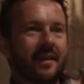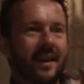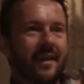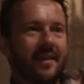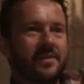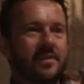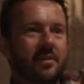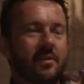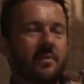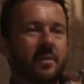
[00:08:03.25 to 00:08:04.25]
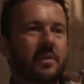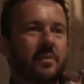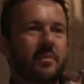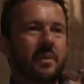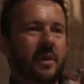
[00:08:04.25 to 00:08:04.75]
yeah. So when
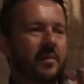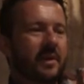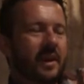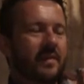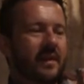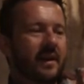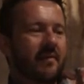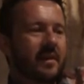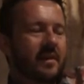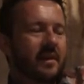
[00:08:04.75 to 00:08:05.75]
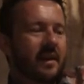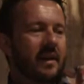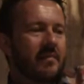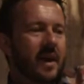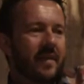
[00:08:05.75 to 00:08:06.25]
I played that
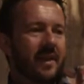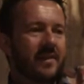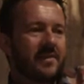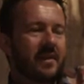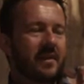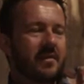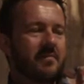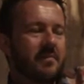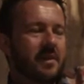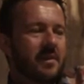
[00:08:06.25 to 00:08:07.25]
at that time,